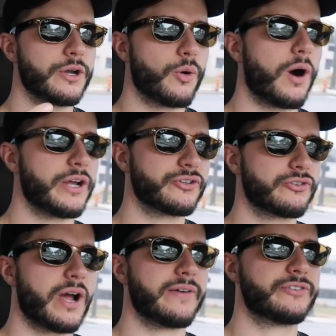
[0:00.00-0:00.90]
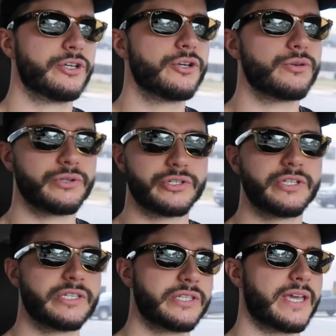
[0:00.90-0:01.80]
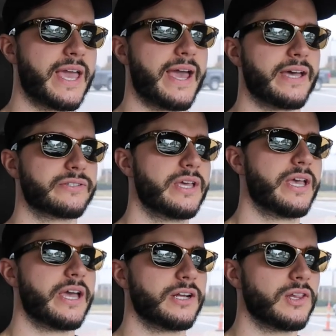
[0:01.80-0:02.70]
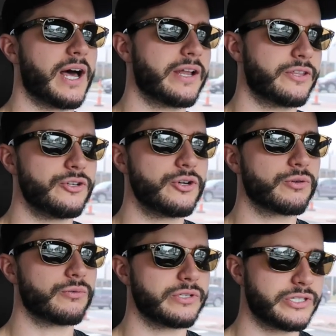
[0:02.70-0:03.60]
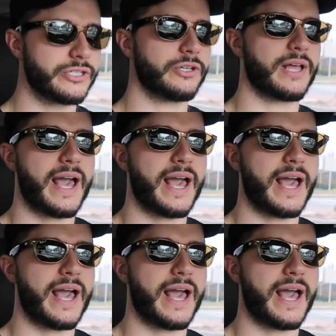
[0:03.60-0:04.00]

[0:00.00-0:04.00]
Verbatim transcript: quadra drive 2, which this thing has, and a lot of the newer ones still